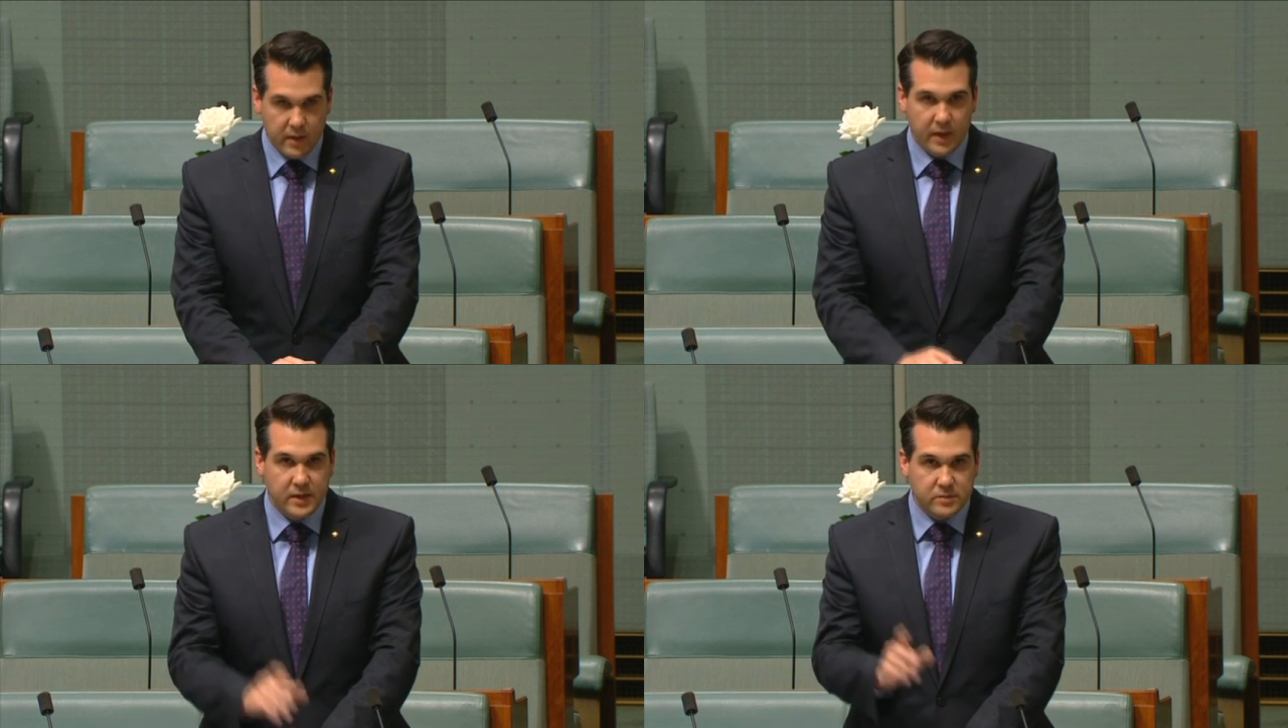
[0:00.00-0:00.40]

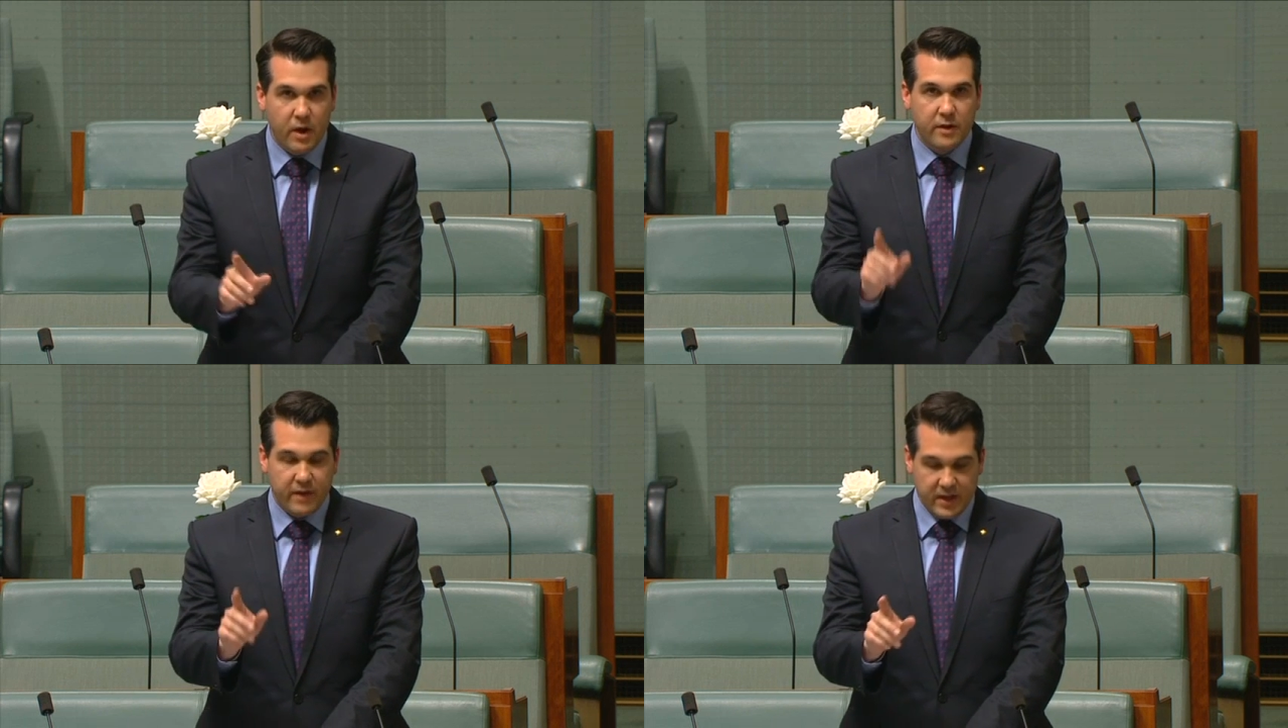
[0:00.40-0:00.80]
His
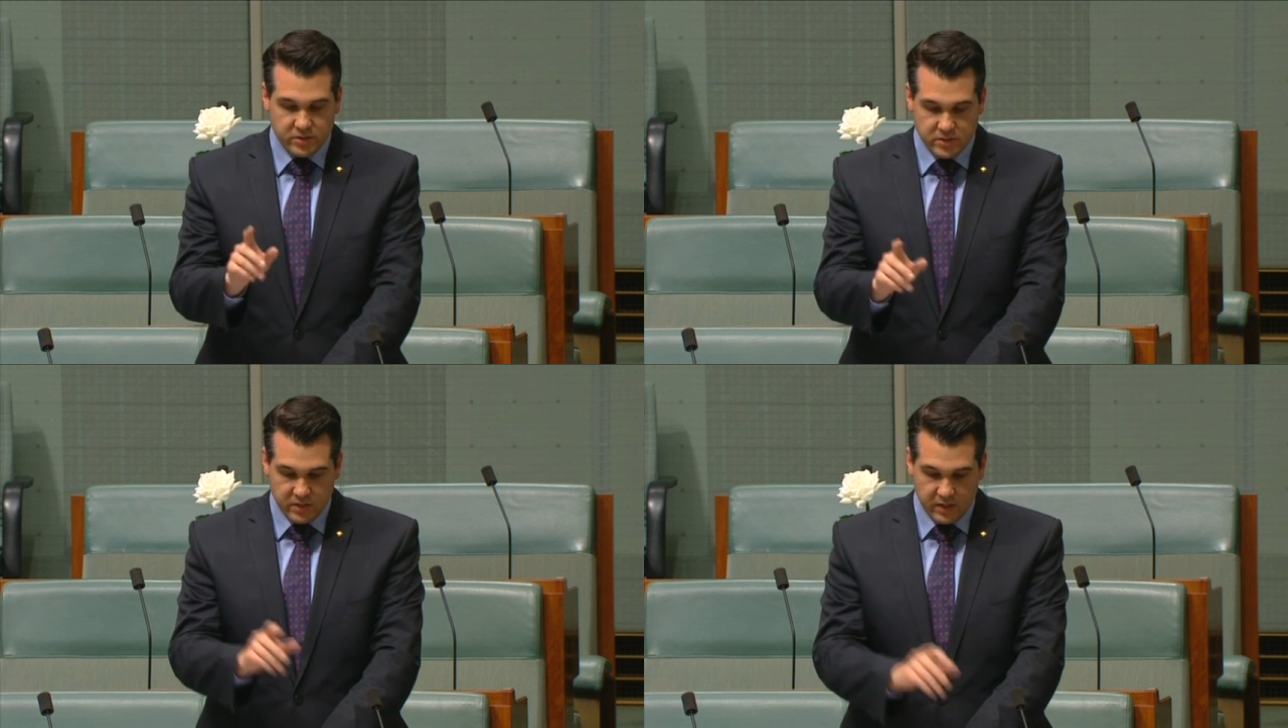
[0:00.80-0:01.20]

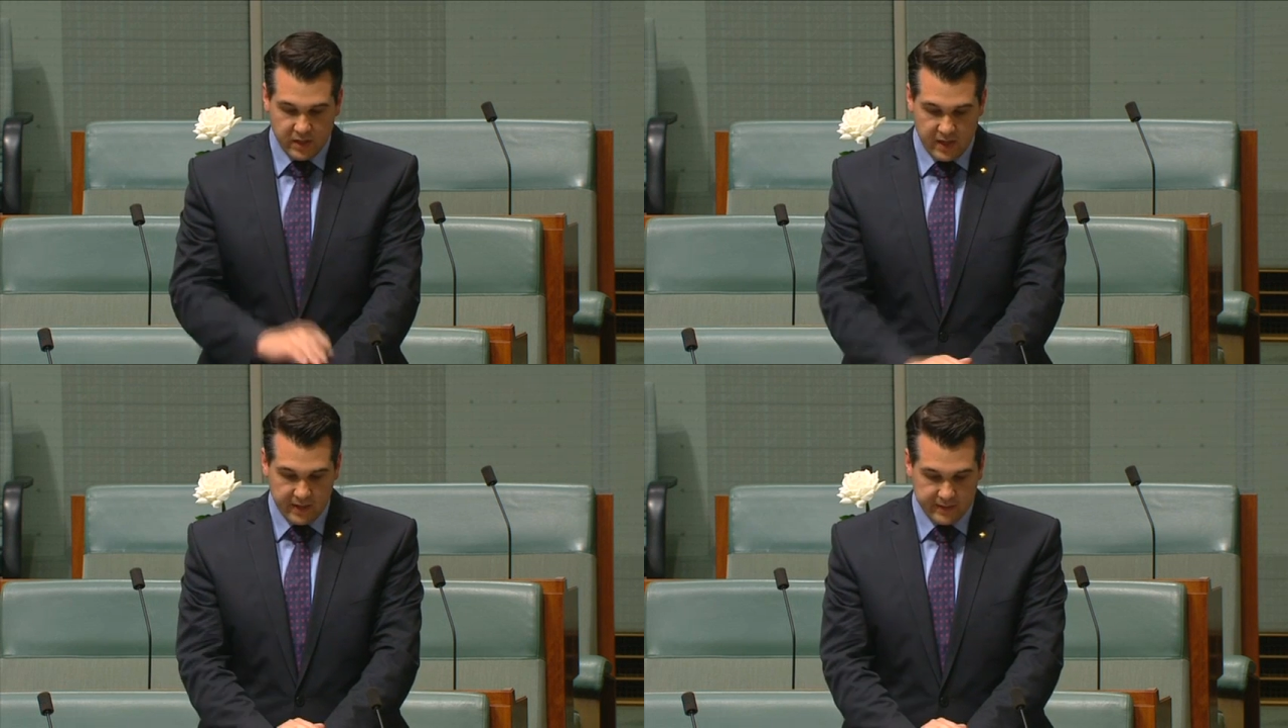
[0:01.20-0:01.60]
motivations are
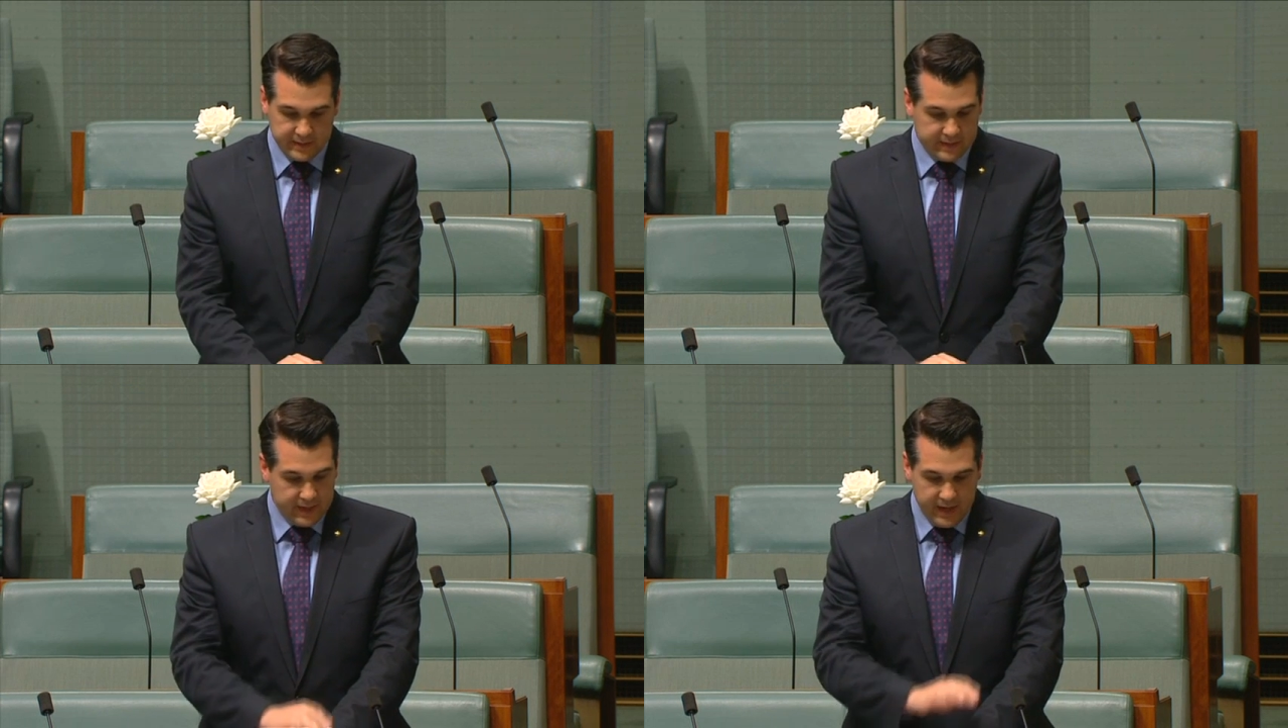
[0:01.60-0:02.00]
clear.
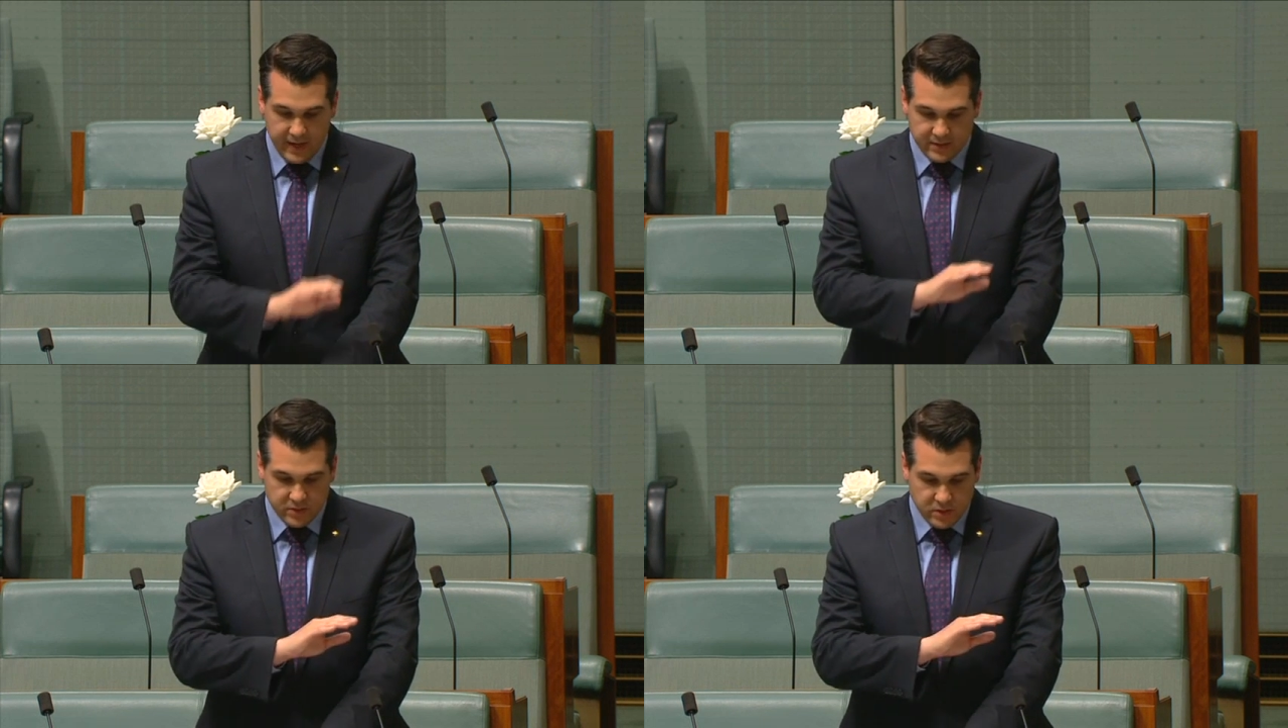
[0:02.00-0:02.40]
He
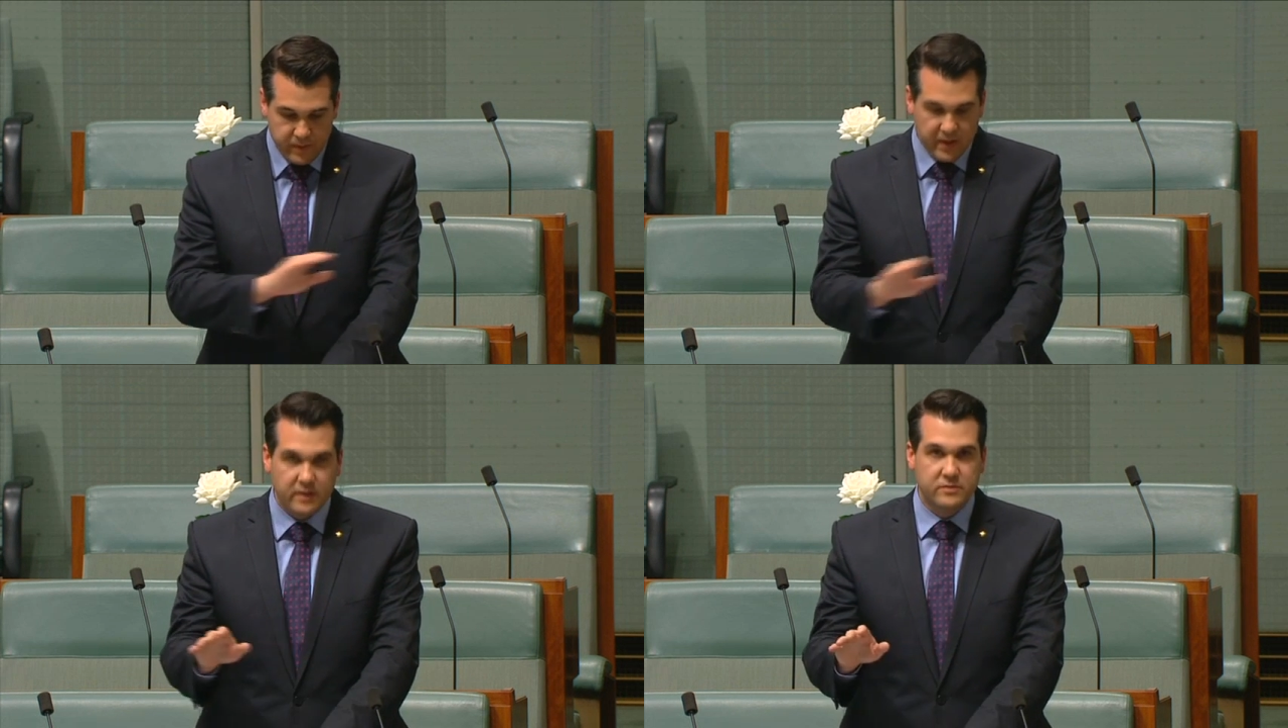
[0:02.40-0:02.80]
doesn't
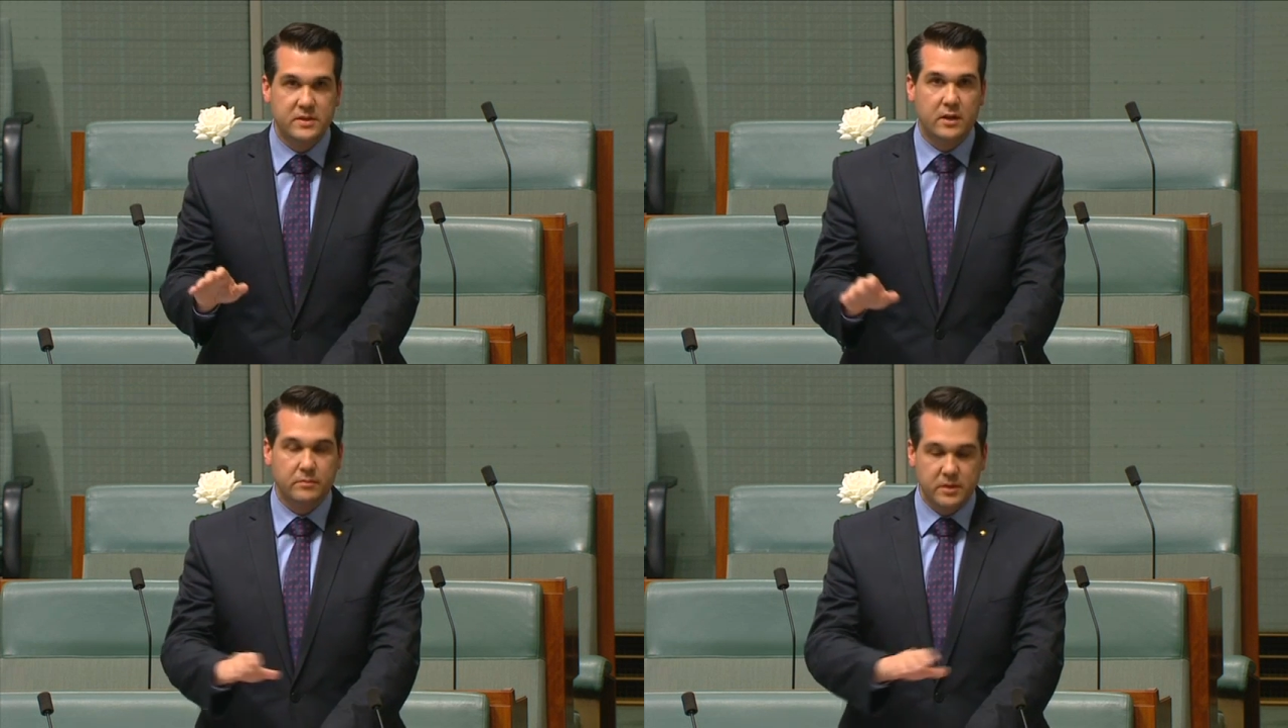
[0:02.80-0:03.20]
speak of
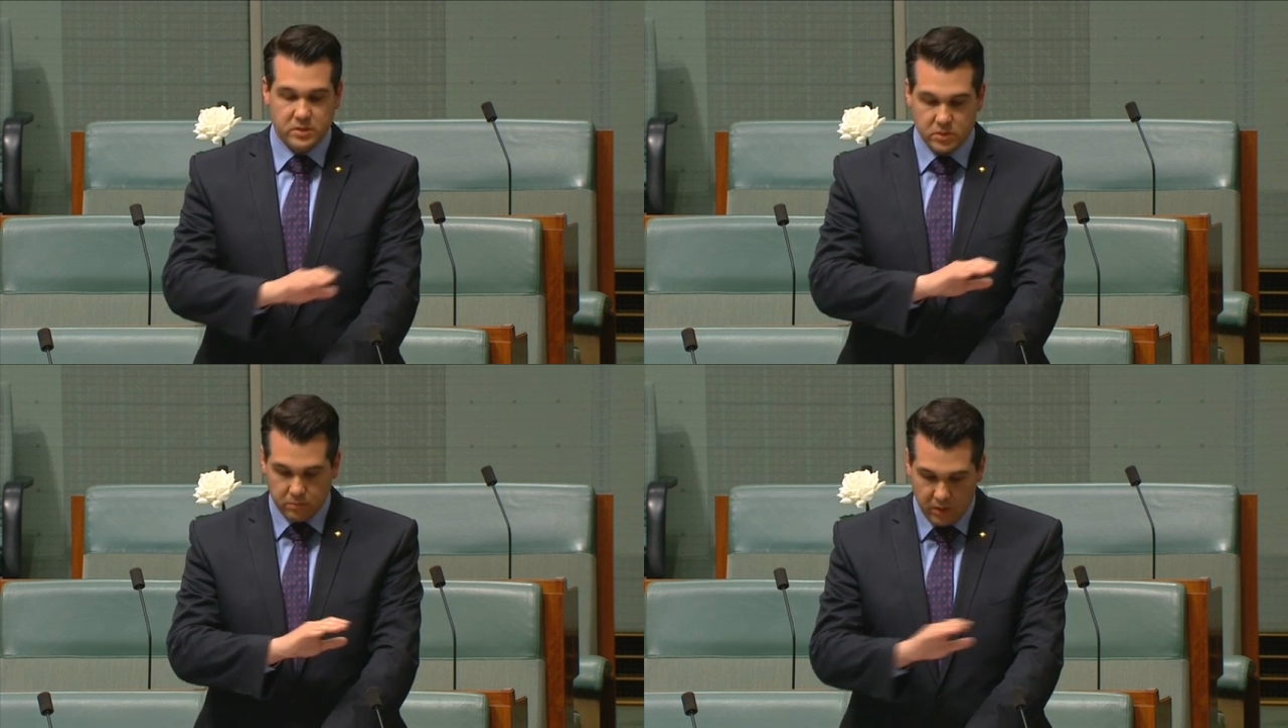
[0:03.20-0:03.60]

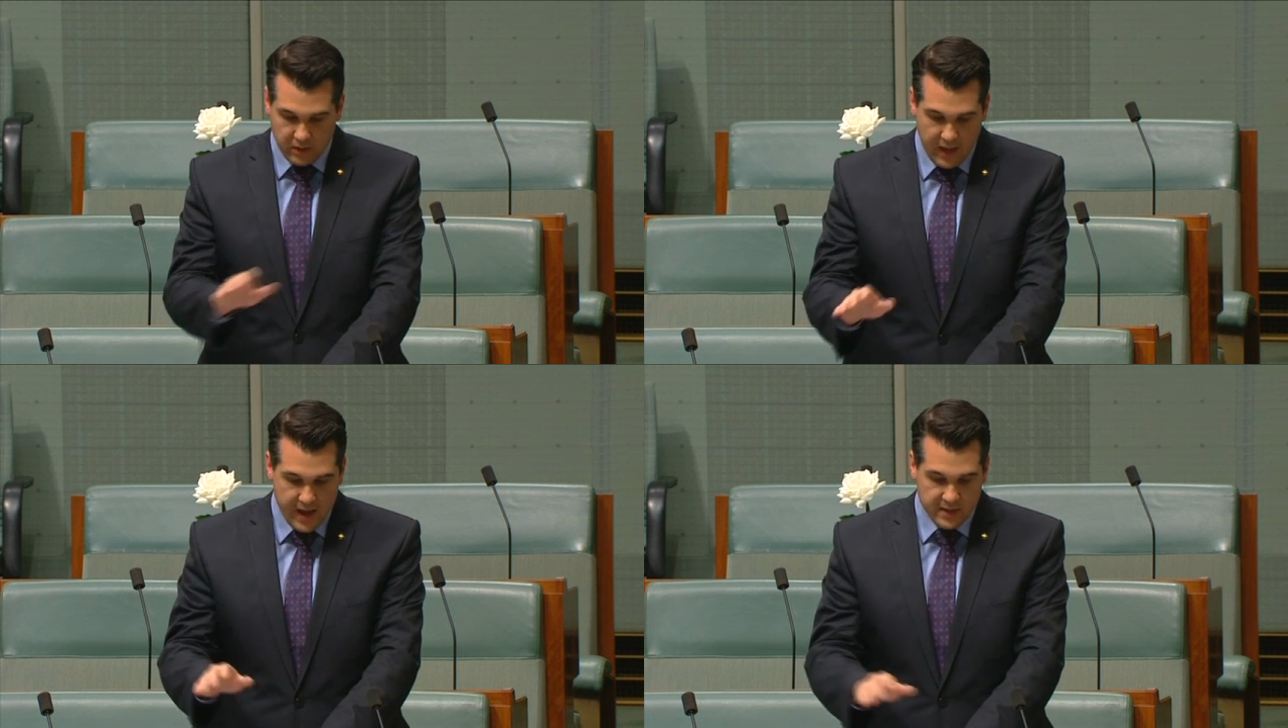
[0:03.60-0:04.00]
settlements or
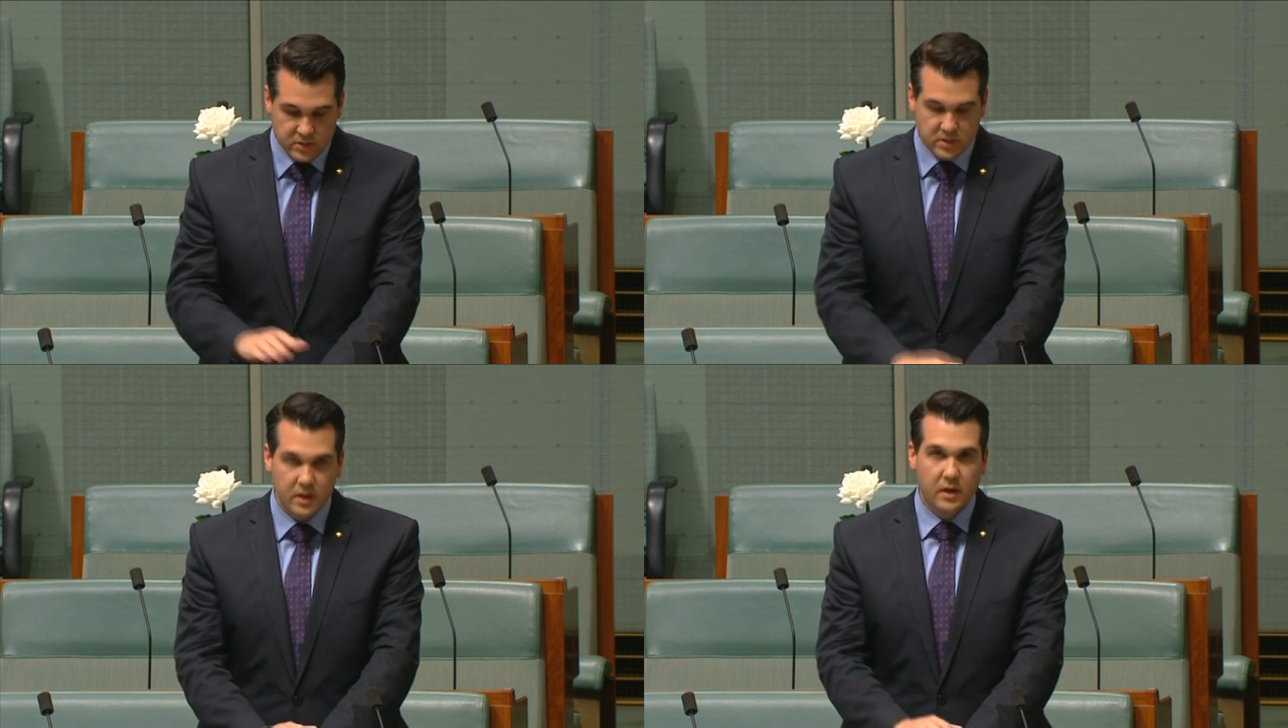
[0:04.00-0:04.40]
blockades.